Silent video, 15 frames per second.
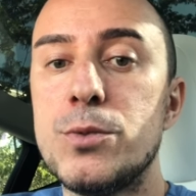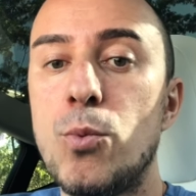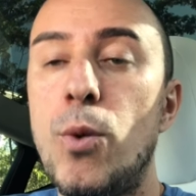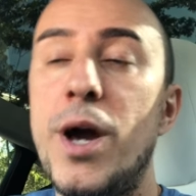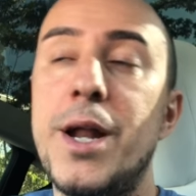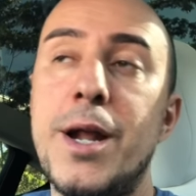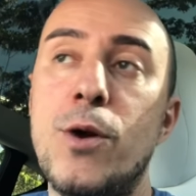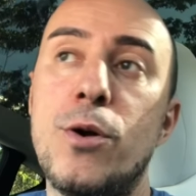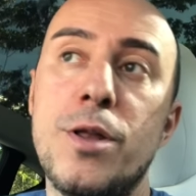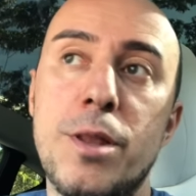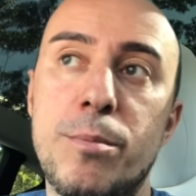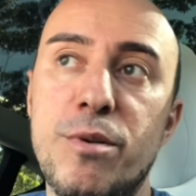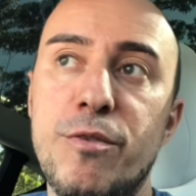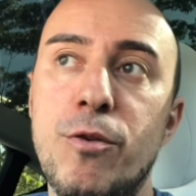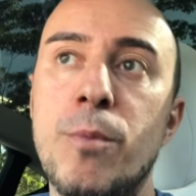Why did I order the
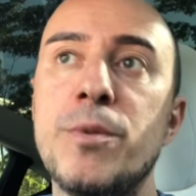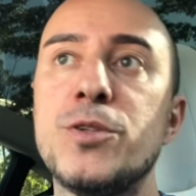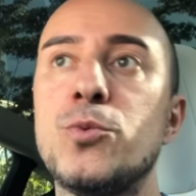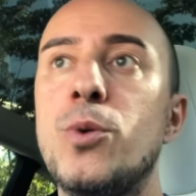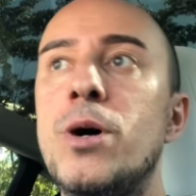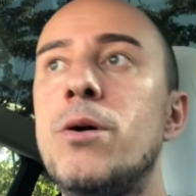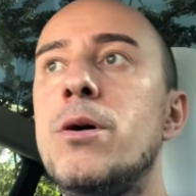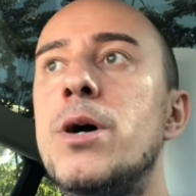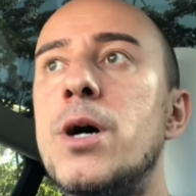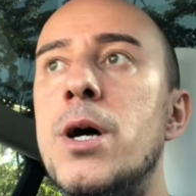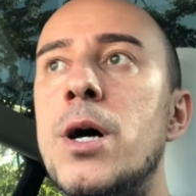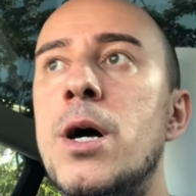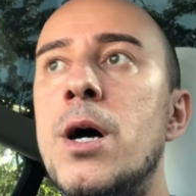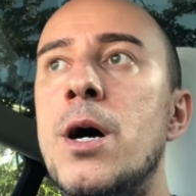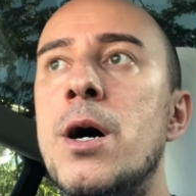Performance? Well,
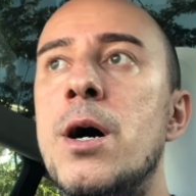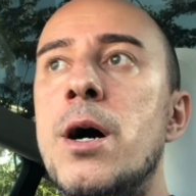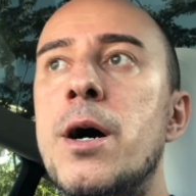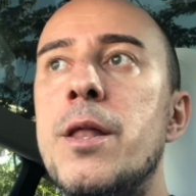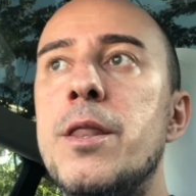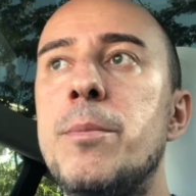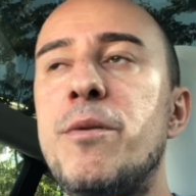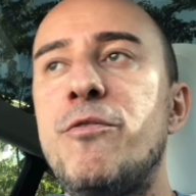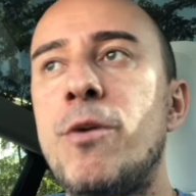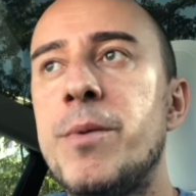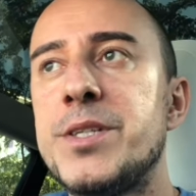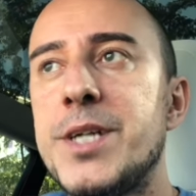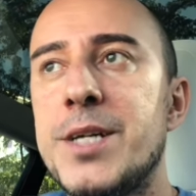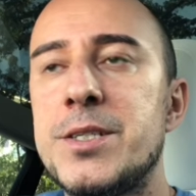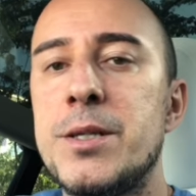the Performance
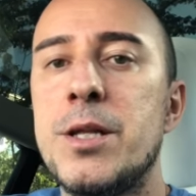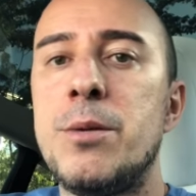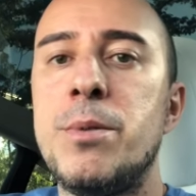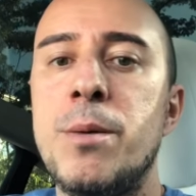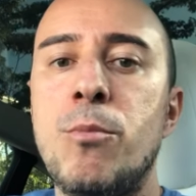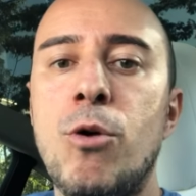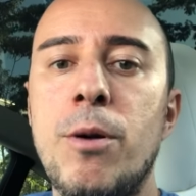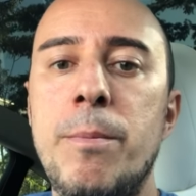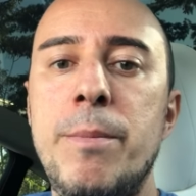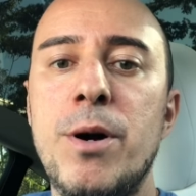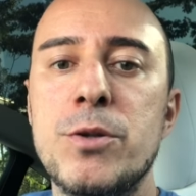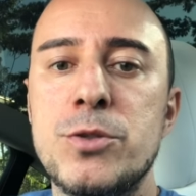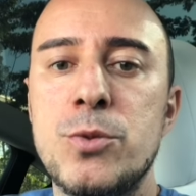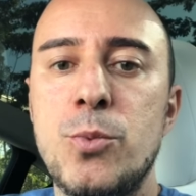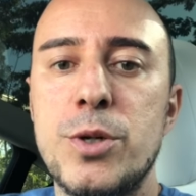has a little bit more
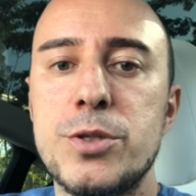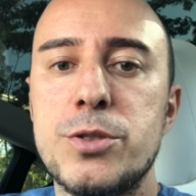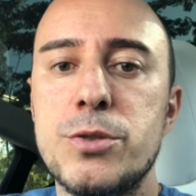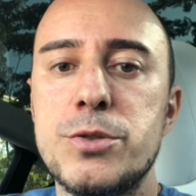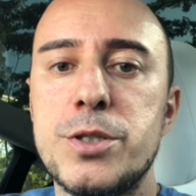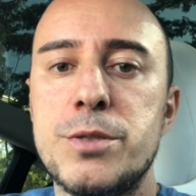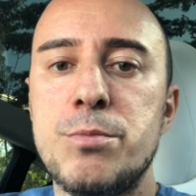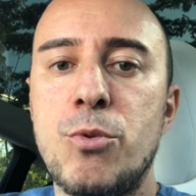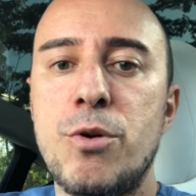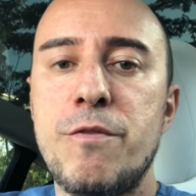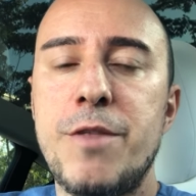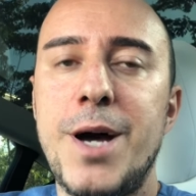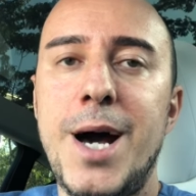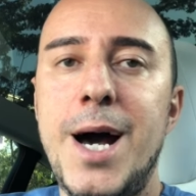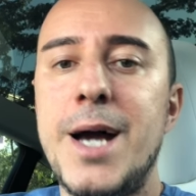bells and whistles. It's more of
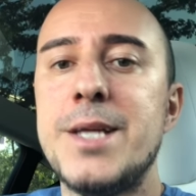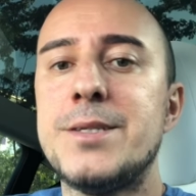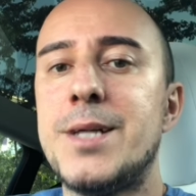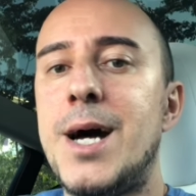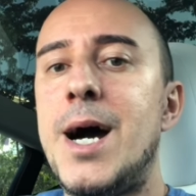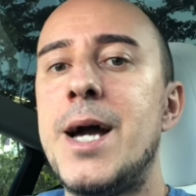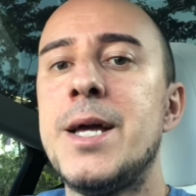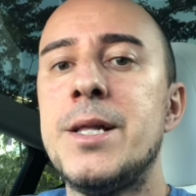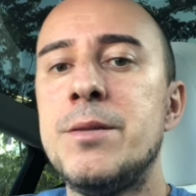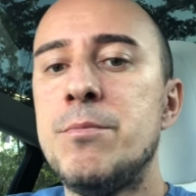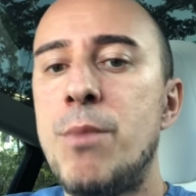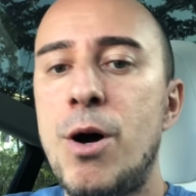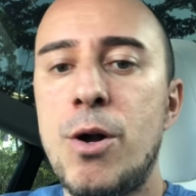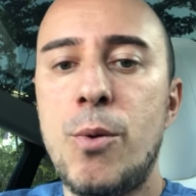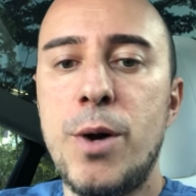the high-end
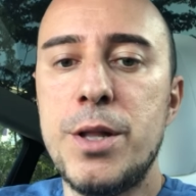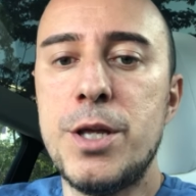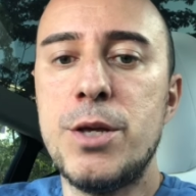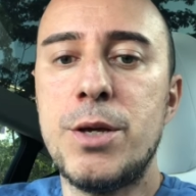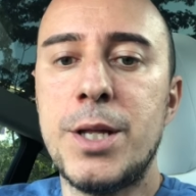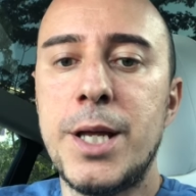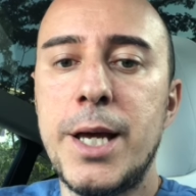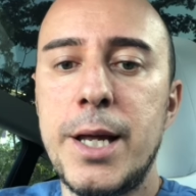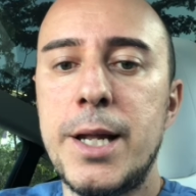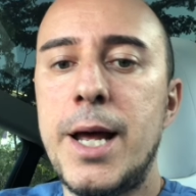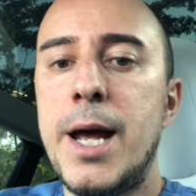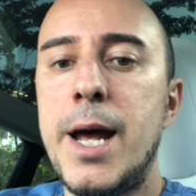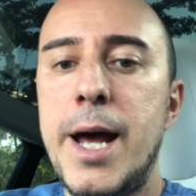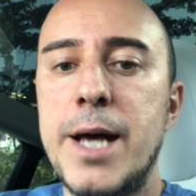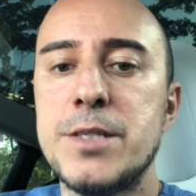Model Y that you can get
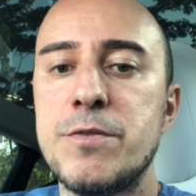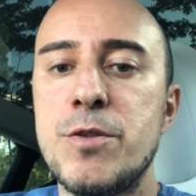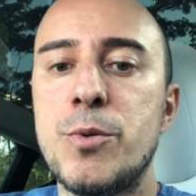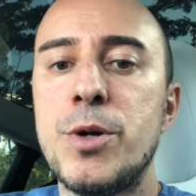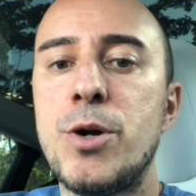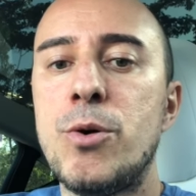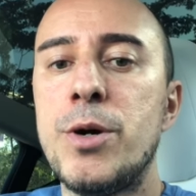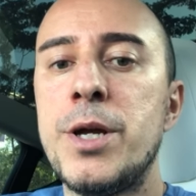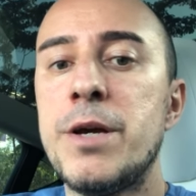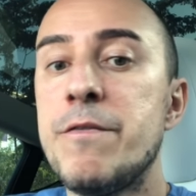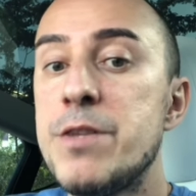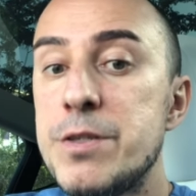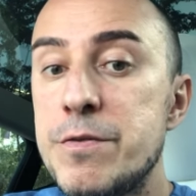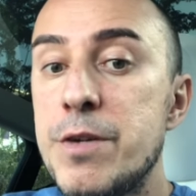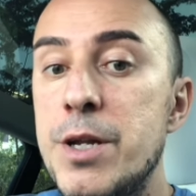as of the recording of
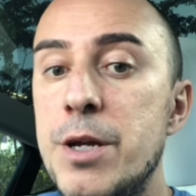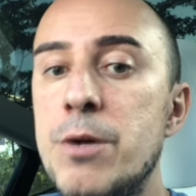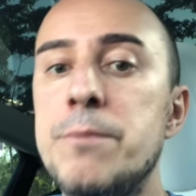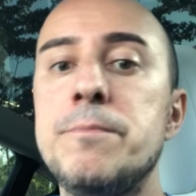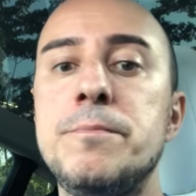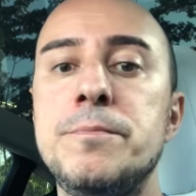this video.